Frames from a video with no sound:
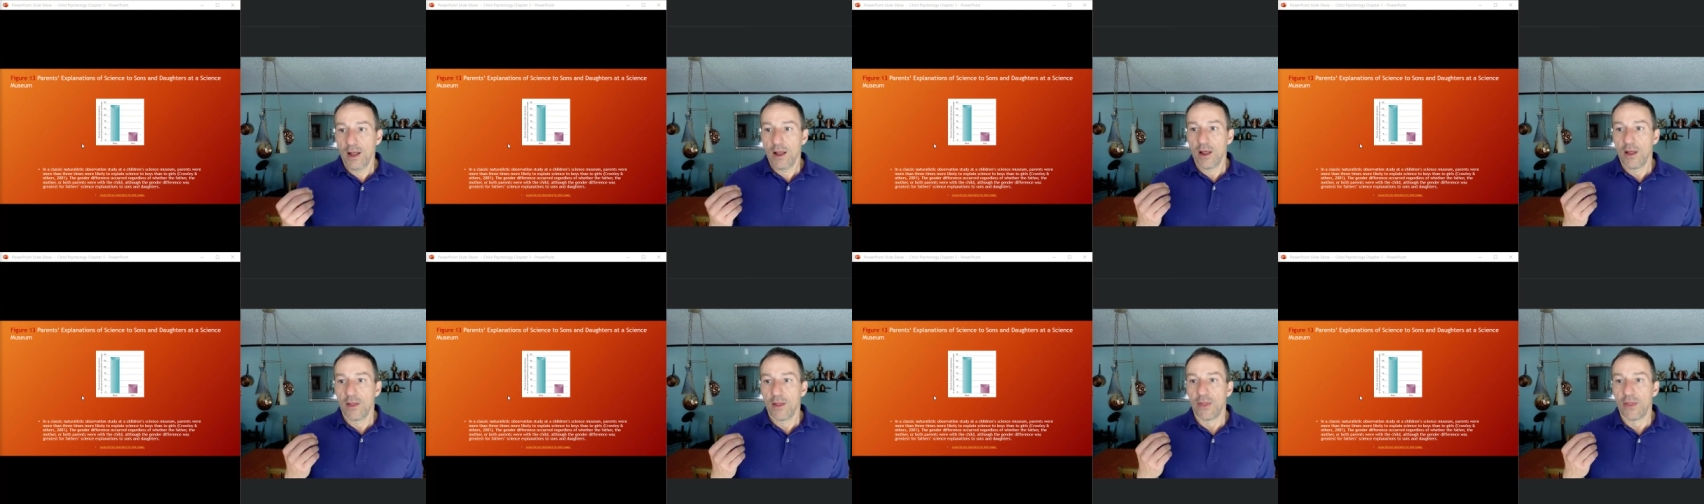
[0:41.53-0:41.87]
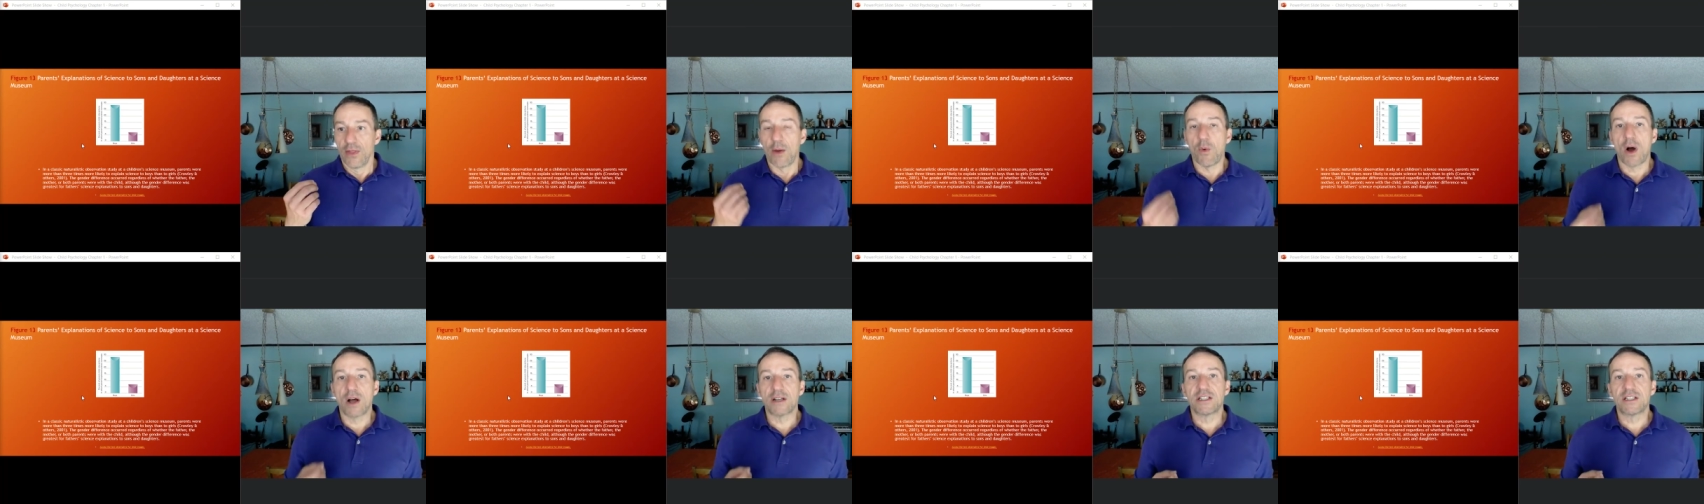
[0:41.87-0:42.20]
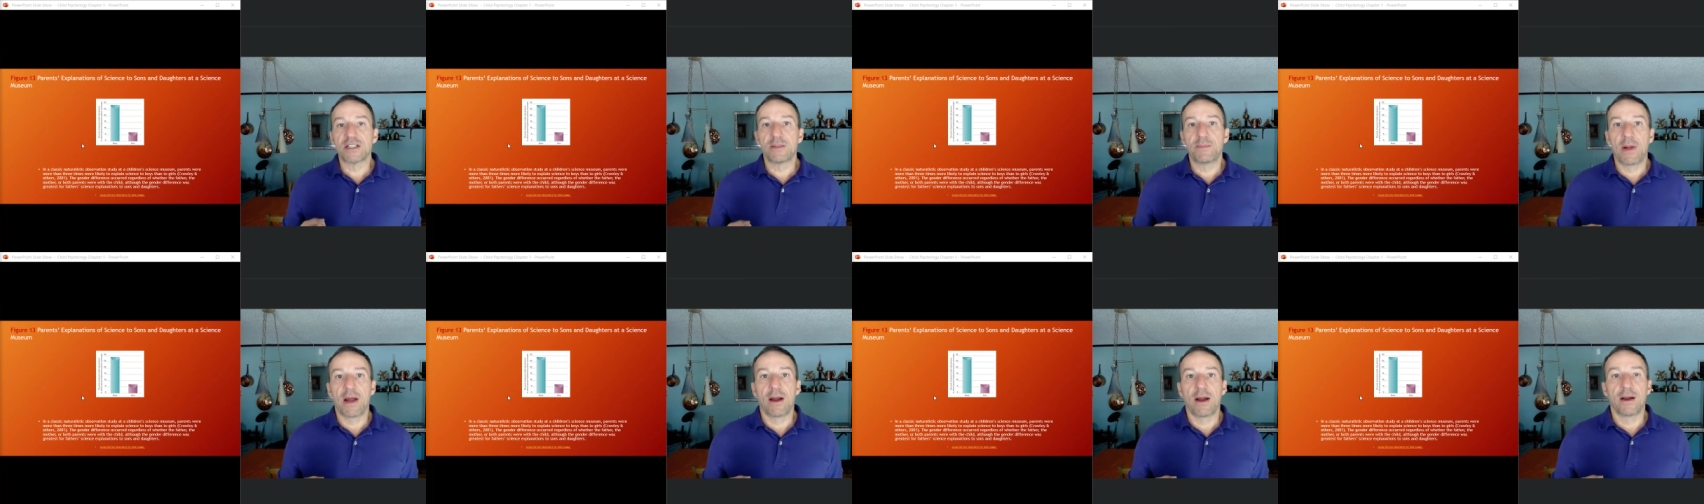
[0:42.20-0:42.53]
they
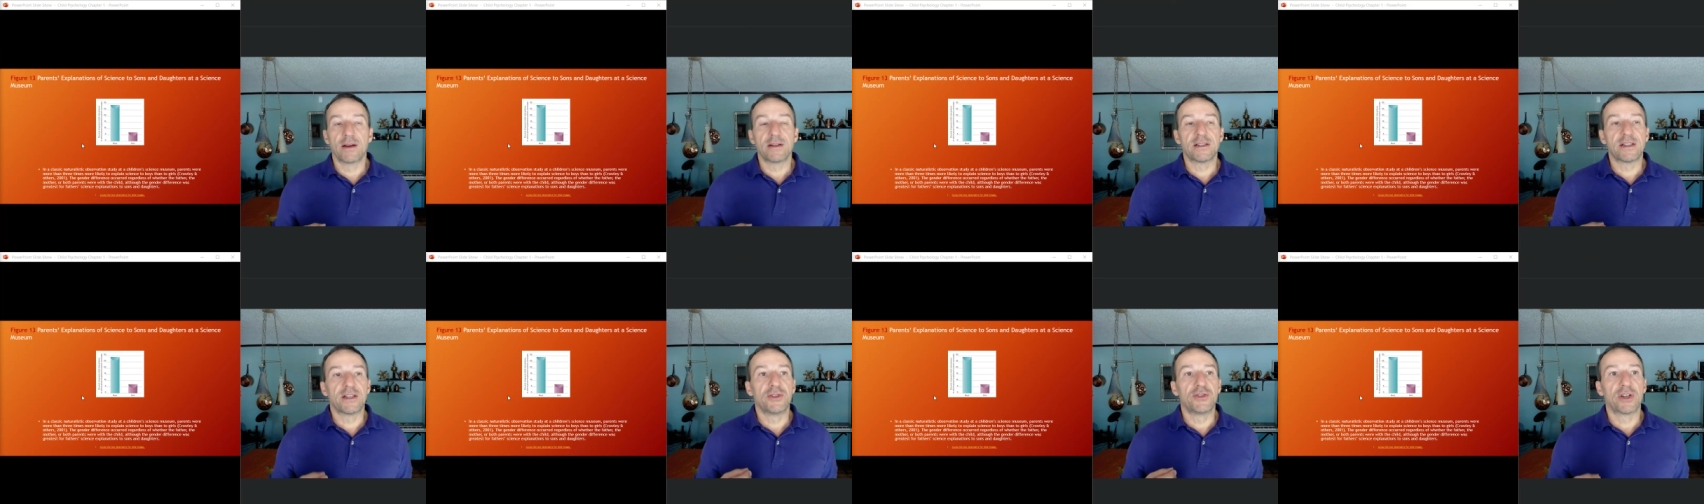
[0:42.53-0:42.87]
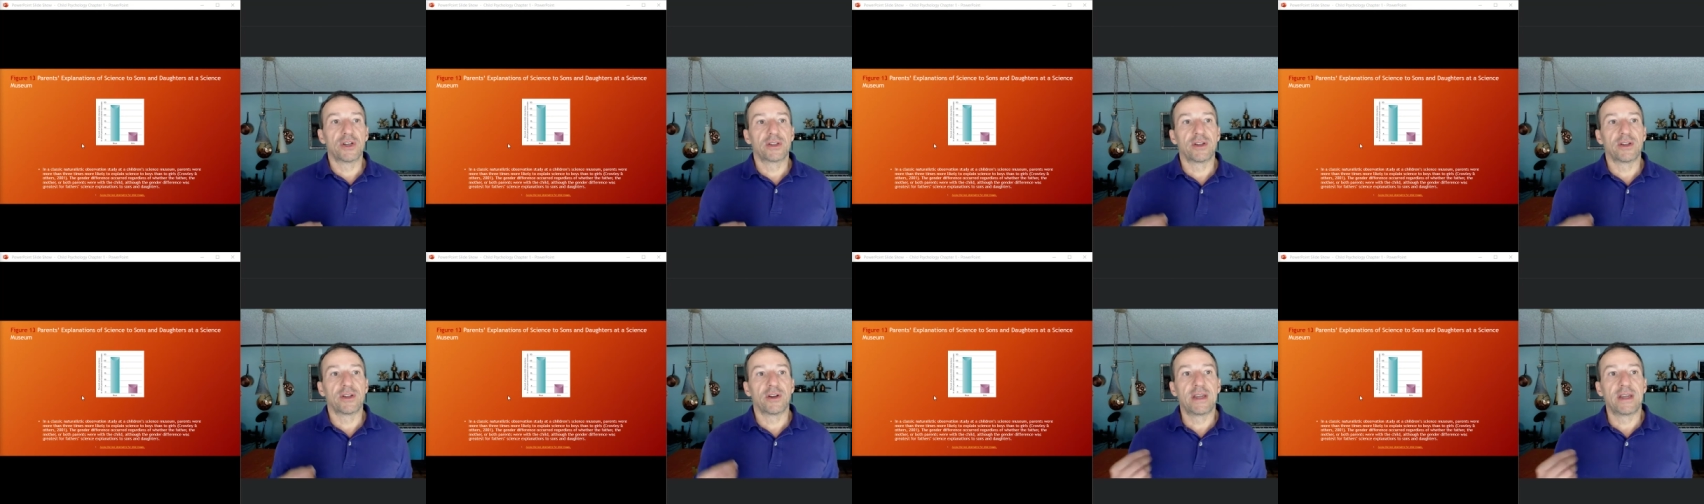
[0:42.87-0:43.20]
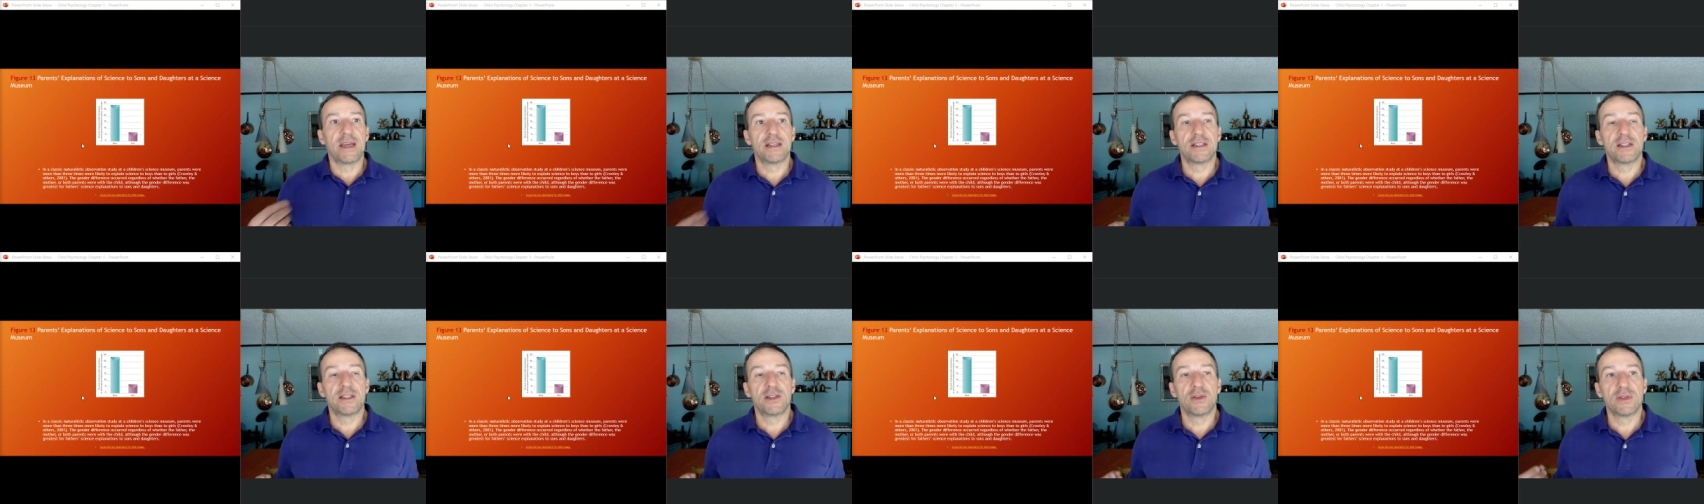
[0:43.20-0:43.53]
watched parents who took their
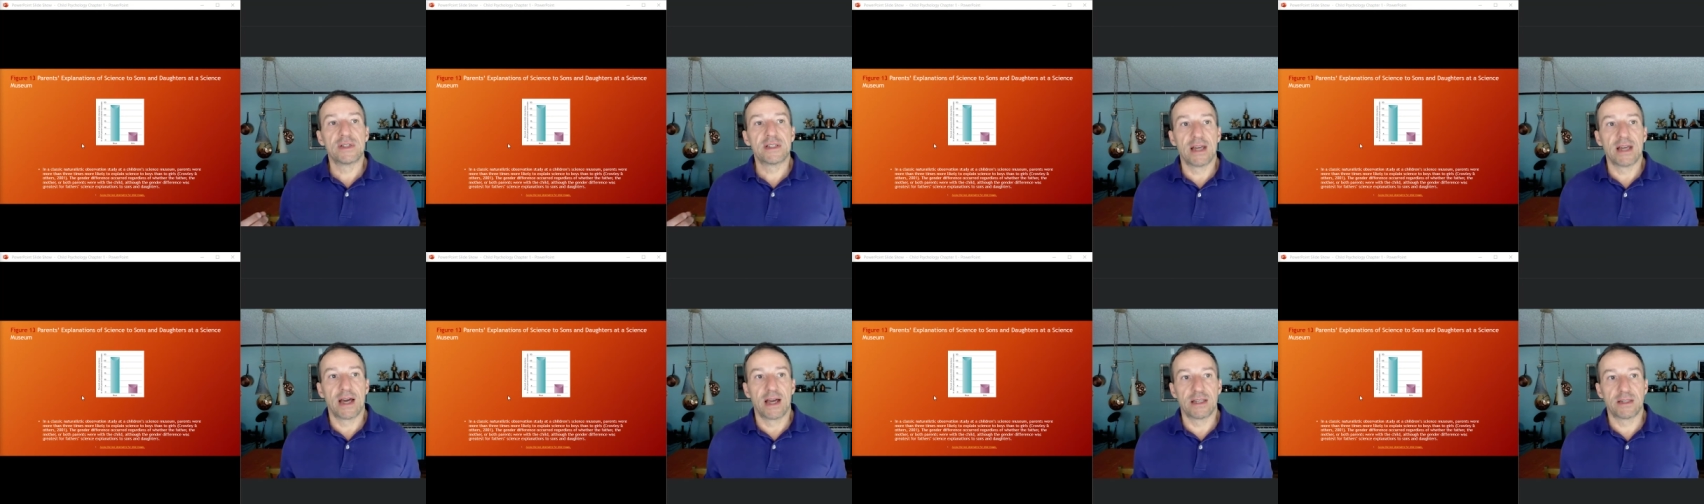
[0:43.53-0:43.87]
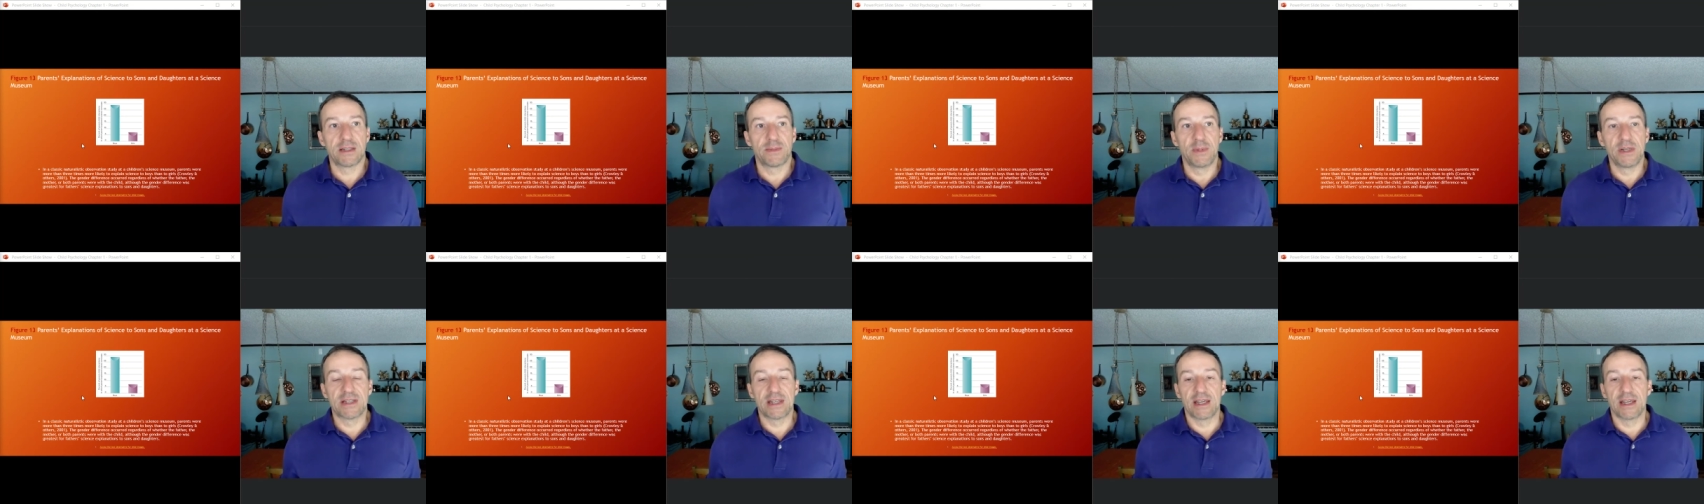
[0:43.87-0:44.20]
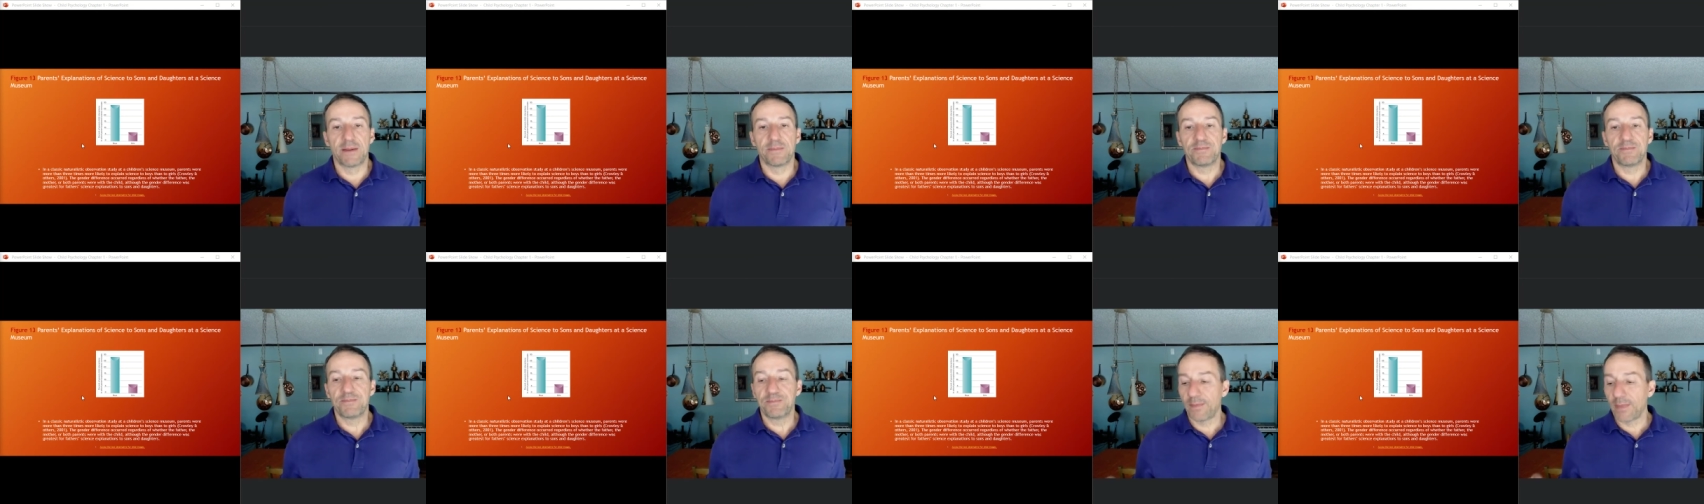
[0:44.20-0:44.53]
kids to a science
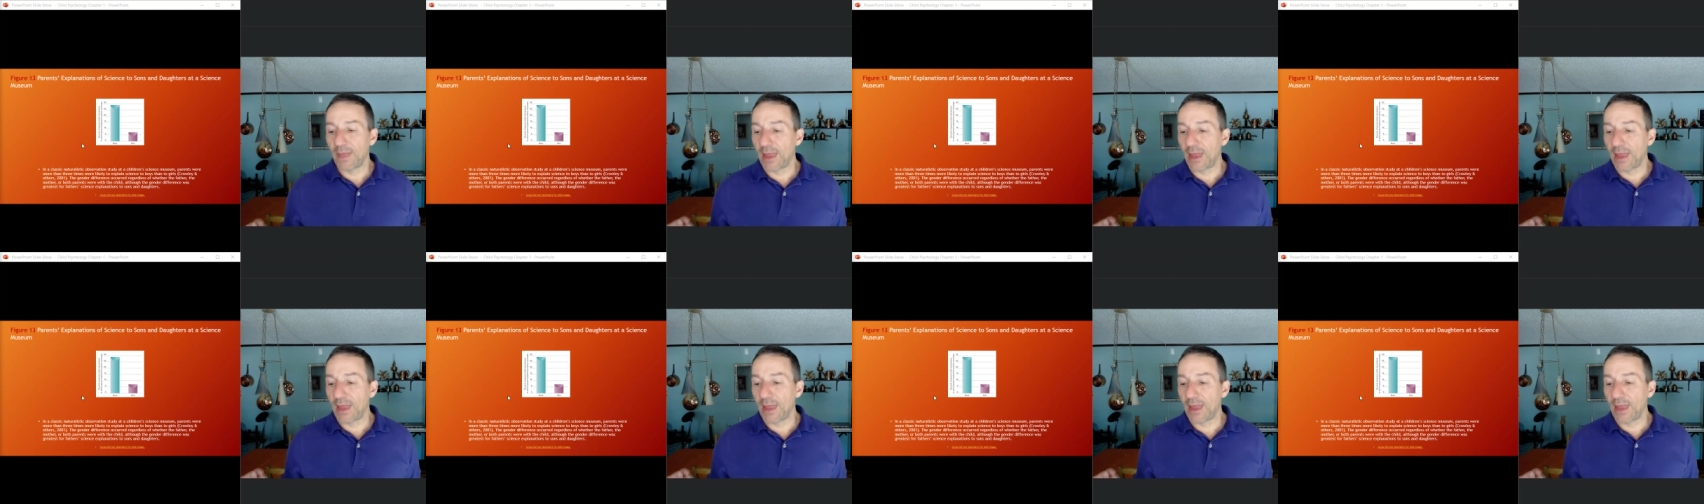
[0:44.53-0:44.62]
museum,